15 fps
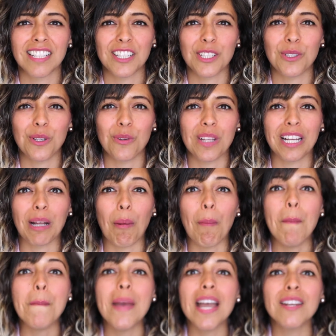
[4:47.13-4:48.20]
like
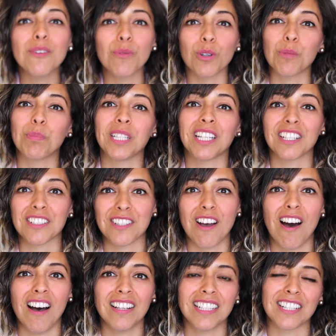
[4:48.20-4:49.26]
men were being
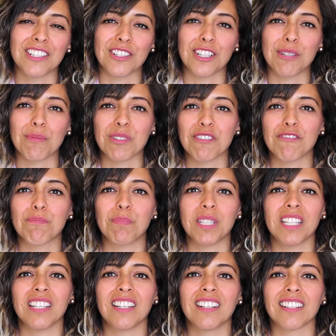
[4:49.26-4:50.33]
taught in terms of
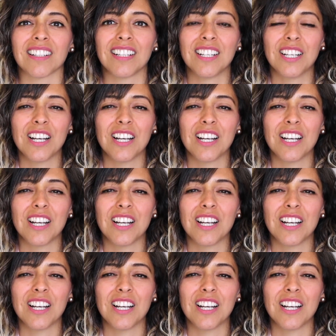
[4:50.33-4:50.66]
being